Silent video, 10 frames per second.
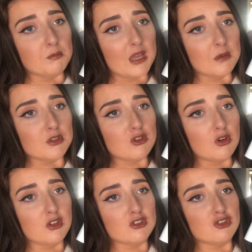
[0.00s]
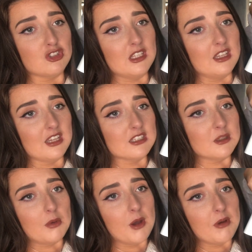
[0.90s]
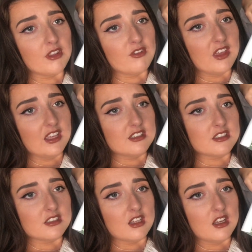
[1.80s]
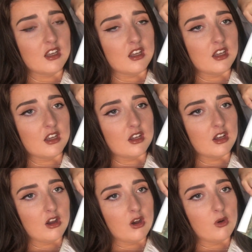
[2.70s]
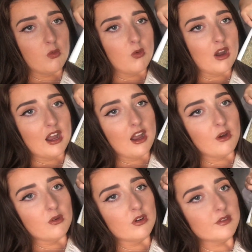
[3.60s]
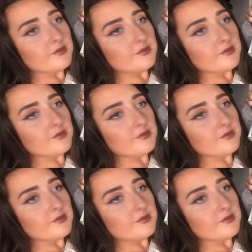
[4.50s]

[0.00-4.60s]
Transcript: Makeup tutorials just need this to pop on the face. Oh wow.